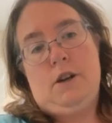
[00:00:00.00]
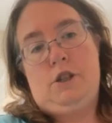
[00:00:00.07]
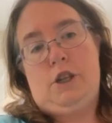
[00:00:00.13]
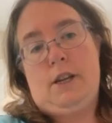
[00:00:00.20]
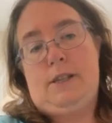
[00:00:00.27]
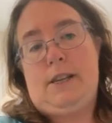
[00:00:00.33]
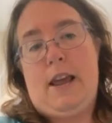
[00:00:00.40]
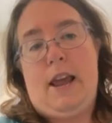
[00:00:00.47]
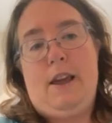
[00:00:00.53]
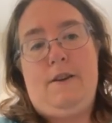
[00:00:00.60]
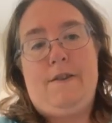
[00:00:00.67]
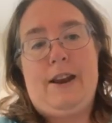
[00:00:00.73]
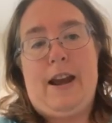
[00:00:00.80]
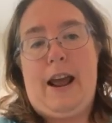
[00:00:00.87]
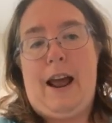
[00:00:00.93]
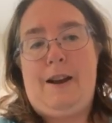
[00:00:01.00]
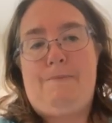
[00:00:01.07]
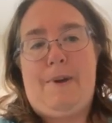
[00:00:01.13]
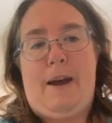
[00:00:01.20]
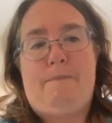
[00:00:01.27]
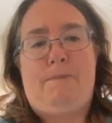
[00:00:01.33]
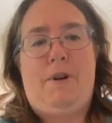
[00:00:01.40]
Or I should say, you can
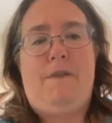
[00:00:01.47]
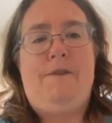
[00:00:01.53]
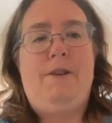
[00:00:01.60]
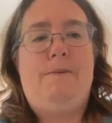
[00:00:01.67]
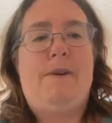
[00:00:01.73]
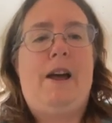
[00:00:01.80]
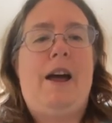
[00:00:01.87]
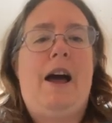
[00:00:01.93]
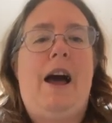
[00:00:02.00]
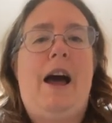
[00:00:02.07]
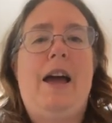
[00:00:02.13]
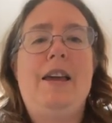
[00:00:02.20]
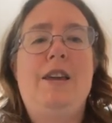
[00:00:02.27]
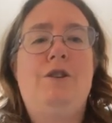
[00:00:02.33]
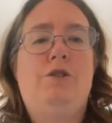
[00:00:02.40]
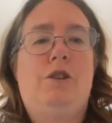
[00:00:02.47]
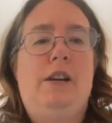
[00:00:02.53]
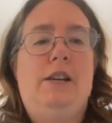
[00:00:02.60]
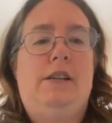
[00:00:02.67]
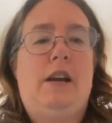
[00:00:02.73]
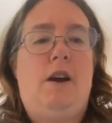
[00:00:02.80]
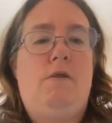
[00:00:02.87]
add pepper if you want. I
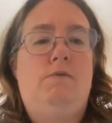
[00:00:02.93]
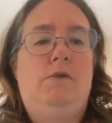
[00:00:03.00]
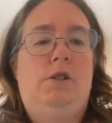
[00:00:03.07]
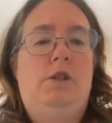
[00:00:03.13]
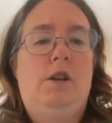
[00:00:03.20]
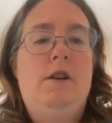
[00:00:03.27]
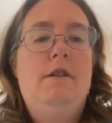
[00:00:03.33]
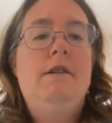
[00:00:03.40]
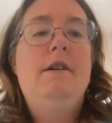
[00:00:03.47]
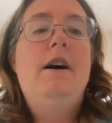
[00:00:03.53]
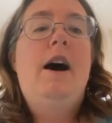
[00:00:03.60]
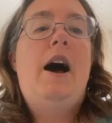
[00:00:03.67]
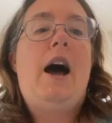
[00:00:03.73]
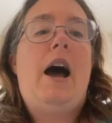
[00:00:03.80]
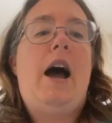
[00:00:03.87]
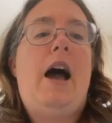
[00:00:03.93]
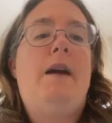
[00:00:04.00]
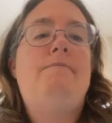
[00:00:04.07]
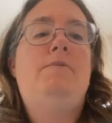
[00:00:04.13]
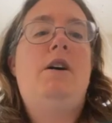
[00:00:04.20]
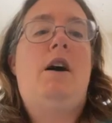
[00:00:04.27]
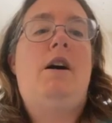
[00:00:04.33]
usually don't.
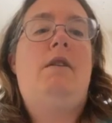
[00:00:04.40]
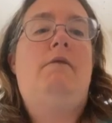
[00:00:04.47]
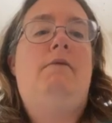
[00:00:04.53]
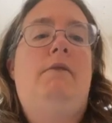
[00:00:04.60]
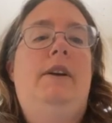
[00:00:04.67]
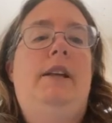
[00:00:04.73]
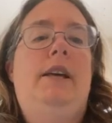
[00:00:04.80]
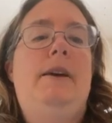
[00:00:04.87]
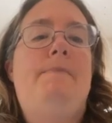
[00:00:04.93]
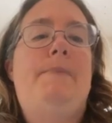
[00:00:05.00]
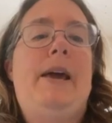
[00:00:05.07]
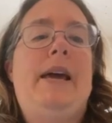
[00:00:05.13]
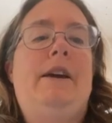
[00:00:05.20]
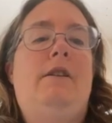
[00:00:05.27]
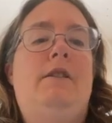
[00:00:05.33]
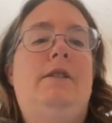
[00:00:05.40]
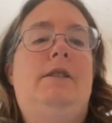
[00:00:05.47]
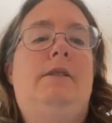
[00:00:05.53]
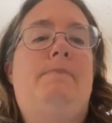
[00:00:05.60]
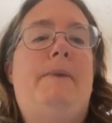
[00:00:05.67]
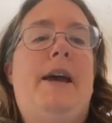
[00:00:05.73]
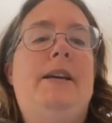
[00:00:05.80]
I'm not really big on
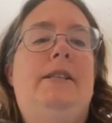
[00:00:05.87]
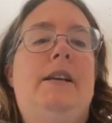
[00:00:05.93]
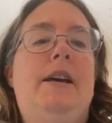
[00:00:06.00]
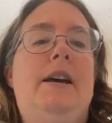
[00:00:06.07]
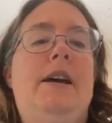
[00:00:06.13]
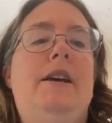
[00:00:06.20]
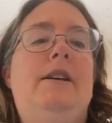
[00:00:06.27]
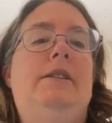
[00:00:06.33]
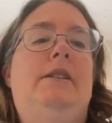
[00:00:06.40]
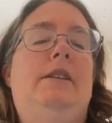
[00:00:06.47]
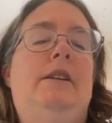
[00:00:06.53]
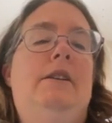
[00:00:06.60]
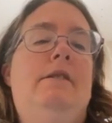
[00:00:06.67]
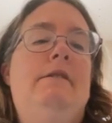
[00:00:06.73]
spices.